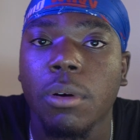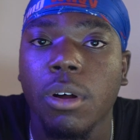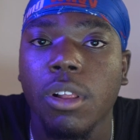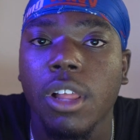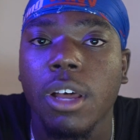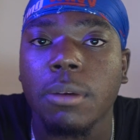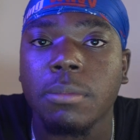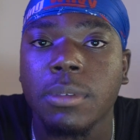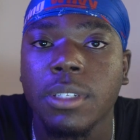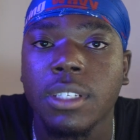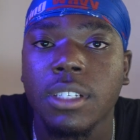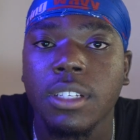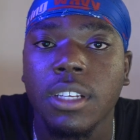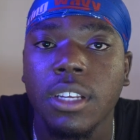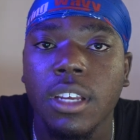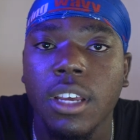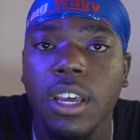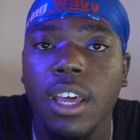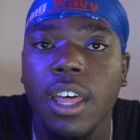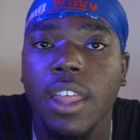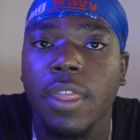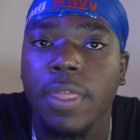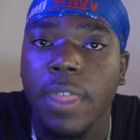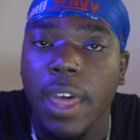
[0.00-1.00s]
pull-ups.
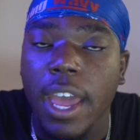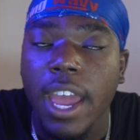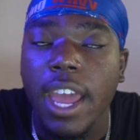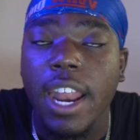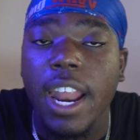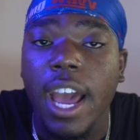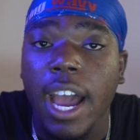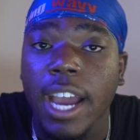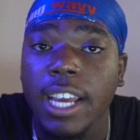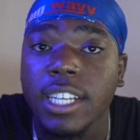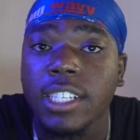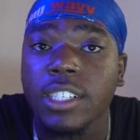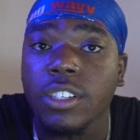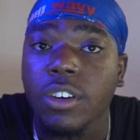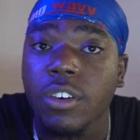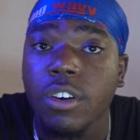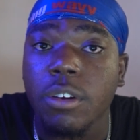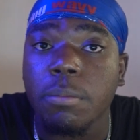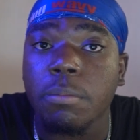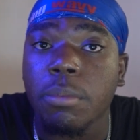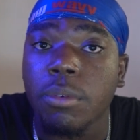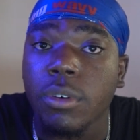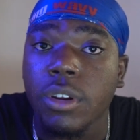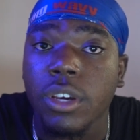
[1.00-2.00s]
Then I
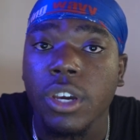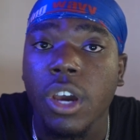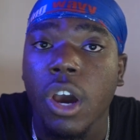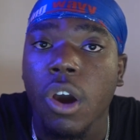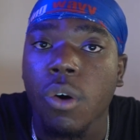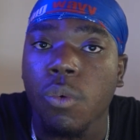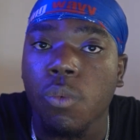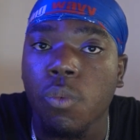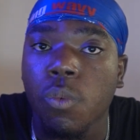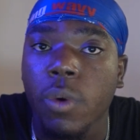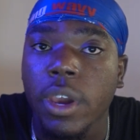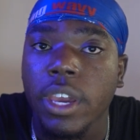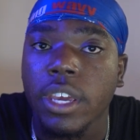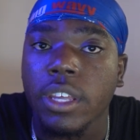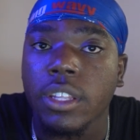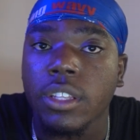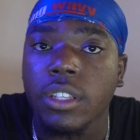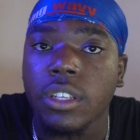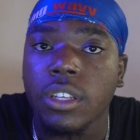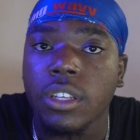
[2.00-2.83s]
started putting on weight.